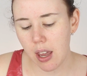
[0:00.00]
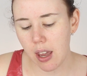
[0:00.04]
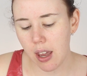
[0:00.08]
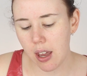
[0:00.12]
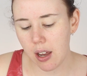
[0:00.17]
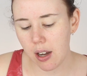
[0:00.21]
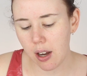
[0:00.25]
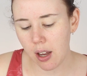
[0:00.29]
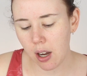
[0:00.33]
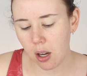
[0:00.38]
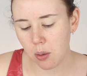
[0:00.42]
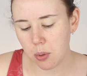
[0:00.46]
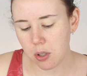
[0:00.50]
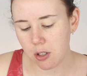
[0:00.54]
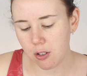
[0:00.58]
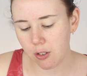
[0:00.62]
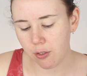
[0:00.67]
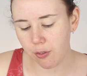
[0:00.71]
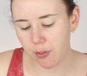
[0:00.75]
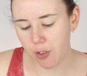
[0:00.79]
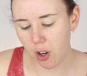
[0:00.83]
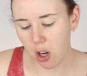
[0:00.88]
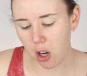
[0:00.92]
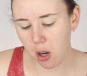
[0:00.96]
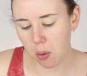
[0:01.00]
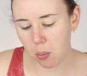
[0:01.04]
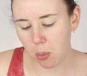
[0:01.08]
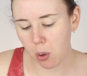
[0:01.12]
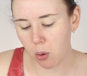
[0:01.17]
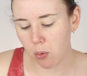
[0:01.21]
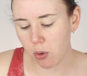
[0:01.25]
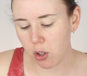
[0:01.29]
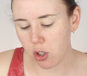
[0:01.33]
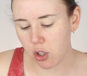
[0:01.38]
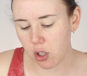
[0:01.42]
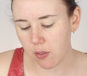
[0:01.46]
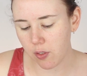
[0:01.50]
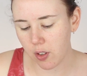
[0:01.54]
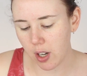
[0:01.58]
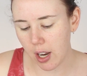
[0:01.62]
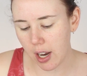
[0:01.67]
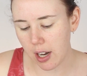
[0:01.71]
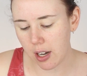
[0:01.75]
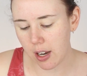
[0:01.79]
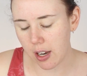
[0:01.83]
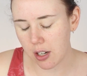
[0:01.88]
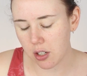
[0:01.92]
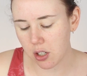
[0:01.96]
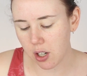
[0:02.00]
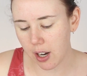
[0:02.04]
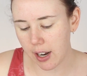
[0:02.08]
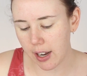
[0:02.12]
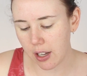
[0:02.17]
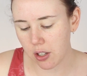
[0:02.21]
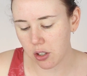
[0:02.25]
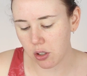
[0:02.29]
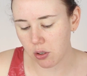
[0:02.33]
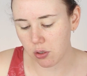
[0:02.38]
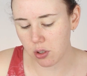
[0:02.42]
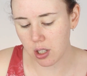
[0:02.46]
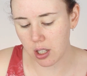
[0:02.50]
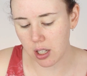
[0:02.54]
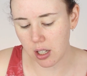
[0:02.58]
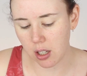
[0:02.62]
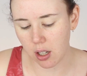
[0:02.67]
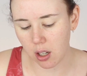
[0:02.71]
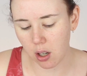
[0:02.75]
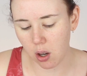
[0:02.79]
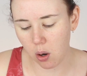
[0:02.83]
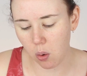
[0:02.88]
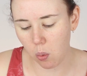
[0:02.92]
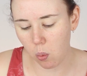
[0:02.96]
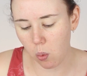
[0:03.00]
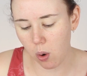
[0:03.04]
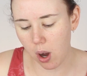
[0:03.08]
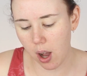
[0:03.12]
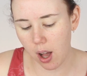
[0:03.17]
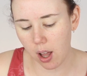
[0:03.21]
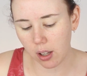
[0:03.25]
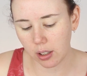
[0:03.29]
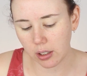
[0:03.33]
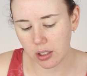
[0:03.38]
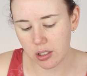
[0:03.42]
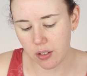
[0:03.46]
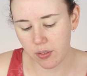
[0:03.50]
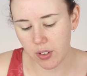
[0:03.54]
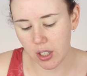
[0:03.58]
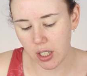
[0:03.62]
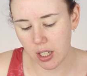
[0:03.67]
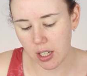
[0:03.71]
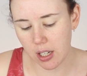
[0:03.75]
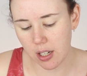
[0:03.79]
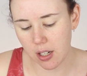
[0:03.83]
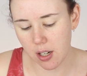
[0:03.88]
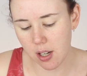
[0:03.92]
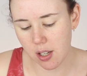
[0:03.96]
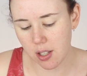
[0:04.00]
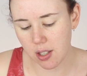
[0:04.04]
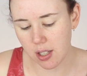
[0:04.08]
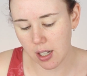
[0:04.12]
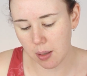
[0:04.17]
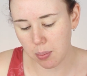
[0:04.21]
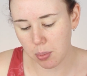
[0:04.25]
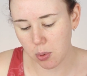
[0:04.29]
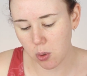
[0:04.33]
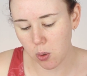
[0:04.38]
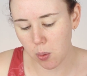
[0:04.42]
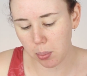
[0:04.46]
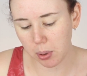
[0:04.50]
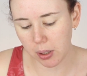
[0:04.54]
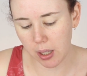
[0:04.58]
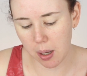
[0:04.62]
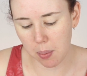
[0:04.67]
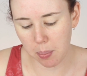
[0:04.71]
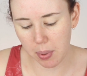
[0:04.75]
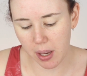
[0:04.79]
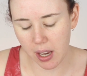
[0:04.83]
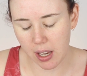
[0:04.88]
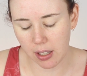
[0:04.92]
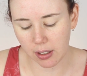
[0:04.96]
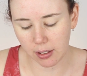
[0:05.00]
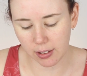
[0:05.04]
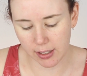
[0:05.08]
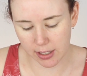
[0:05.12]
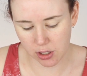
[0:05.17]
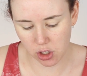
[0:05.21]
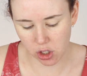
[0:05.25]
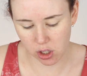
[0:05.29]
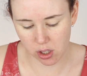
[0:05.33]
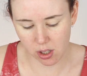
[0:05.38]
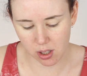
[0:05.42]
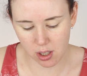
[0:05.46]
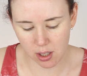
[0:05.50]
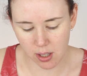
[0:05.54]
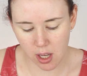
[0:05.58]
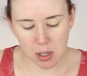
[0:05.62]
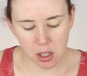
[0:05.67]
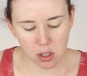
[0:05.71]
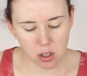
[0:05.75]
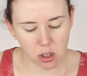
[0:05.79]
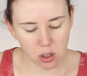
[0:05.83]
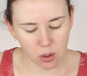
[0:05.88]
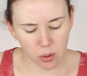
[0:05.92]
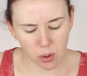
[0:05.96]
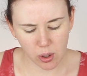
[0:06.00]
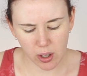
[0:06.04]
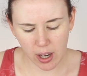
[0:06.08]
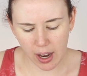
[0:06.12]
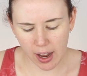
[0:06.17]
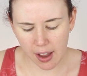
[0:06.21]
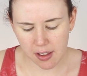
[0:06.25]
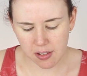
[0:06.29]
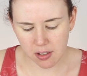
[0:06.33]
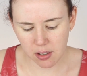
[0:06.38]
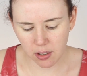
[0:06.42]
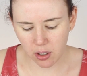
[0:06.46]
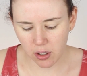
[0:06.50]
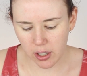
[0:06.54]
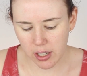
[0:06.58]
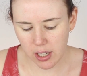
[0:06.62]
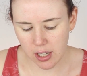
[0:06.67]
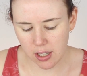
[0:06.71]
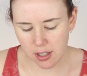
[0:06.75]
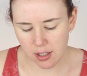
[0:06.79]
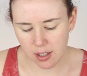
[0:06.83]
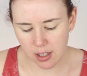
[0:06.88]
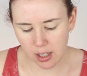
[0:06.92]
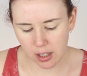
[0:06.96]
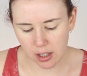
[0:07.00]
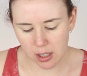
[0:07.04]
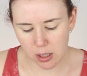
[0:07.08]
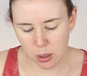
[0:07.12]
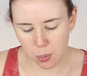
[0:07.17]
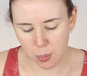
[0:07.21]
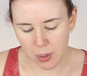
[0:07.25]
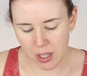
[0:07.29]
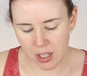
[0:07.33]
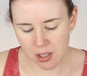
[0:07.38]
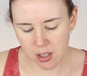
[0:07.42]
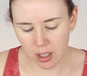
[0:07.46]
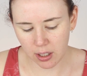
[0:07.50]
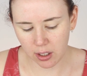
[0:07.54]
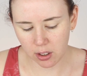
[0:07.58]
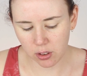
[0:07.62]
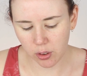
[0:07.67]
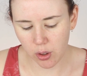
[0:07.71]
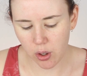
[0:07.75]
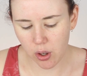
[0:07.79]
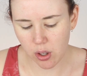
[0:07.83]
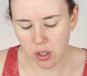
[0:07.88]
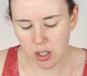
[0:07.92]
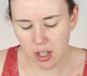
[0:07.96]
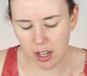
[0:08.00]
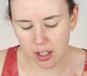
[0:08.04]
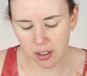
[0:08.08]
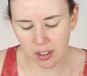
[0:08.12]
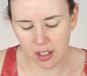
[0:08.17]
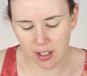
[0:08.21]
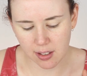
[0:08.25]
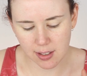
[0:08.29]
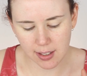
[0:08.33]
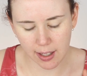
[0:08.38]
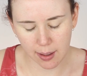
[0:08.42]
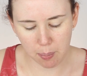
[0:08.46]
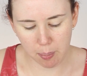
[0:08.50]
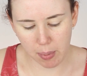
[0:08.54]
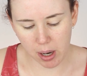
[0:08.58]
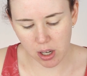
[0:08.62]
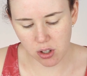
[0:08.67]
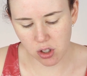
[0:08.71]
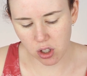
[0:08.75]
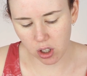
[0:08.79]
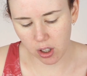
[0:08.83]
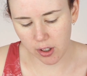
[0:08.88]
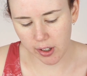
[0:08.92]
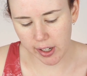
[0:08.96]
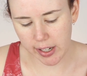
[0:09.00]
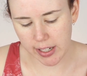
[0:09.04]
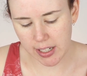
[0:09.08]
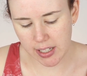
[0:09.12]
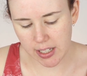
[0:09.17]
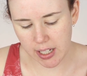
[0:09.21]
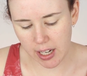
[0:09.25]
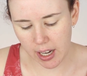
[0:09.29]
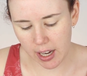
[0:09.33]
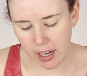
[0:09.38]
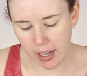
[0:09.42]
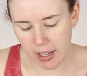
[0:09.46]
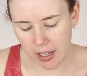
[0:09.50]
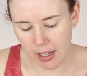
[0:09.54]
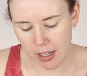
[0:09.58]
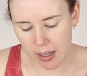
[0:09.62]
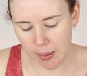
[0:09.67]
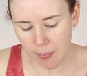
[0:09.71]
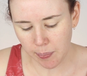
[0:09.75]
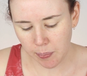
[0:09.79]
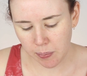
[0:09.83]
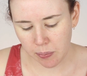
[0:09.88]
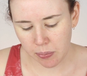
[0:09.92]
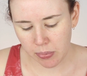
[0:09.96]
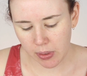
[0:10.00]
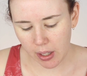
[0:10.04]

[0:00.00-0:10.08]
It helps to firm, rejuvenate and tighten your skin while leaving it supple, plump and luscious. So other ingredients that this mask includes are things like matcha green tea.